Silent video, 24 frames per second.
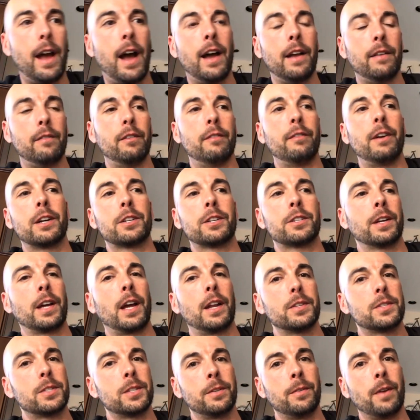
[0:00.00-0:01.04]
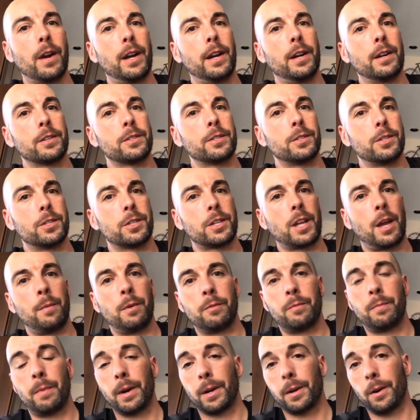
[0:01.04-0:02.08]
I've actually got it sitting right here because I just came
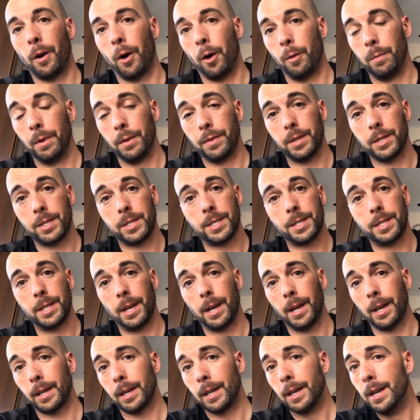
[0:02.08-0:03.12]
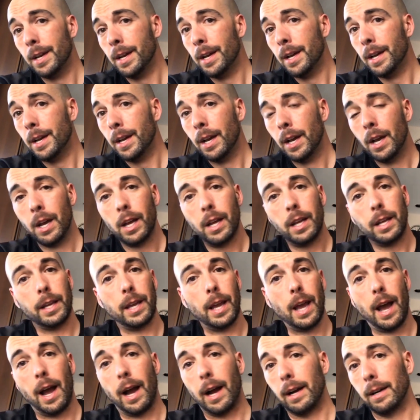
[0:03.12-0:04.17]
in from my car, but the Oh, I
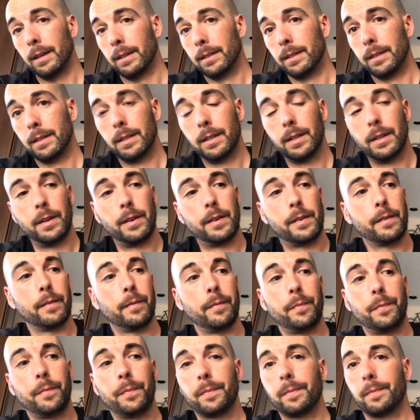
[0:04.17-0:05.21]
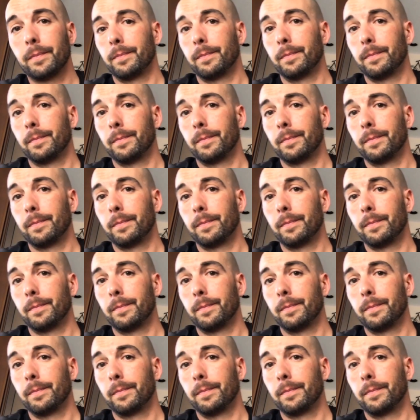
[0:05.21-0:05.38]
saw those at the PGA show.